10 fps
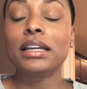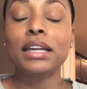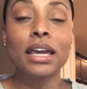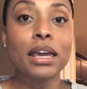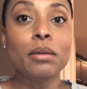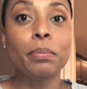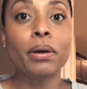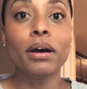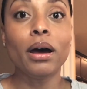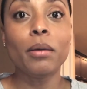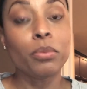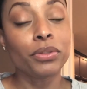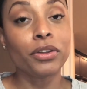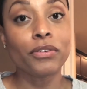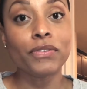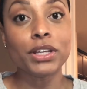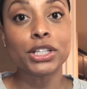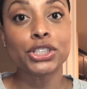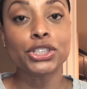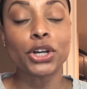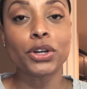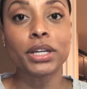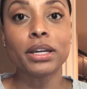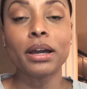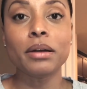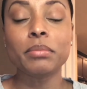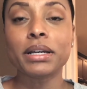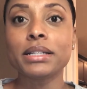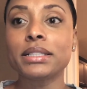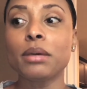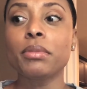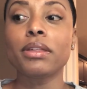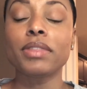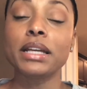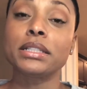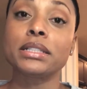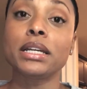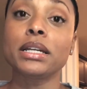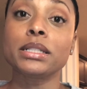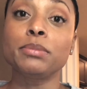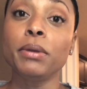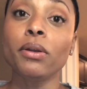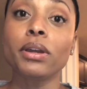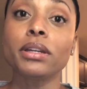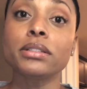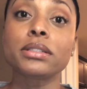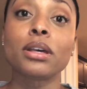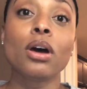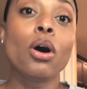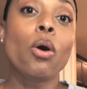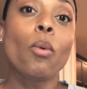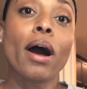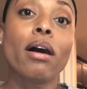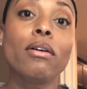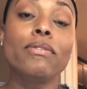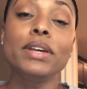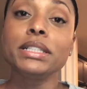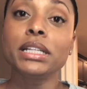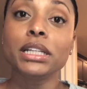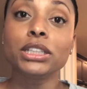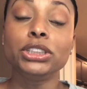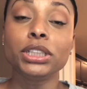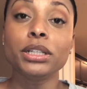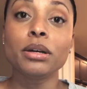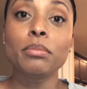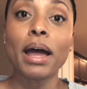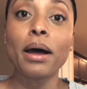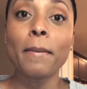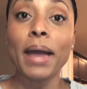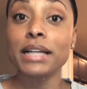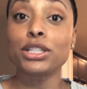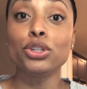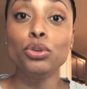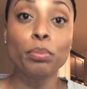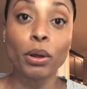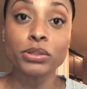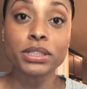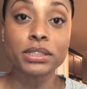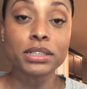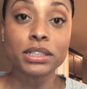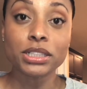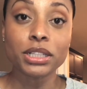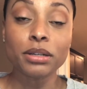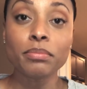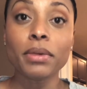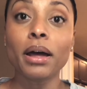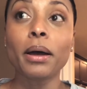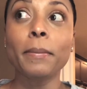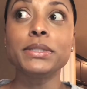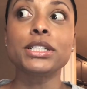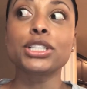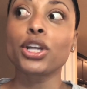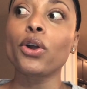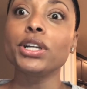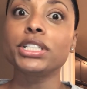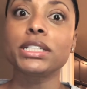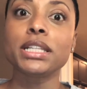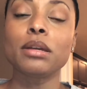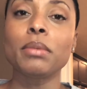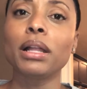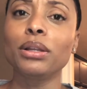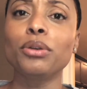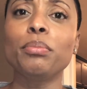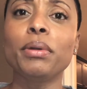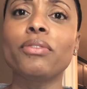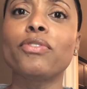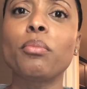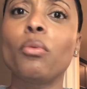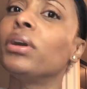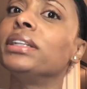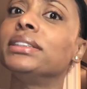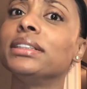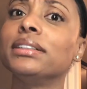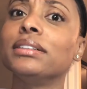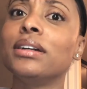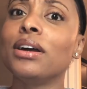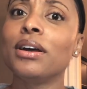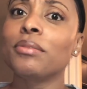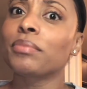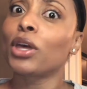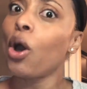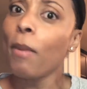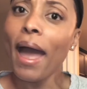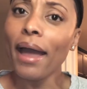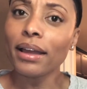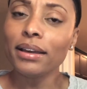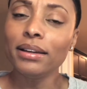keep up with their fitness journey, because some of the things that they experience while visiting the gym as a new person to the gym discourages them a little bit from wanting to go back.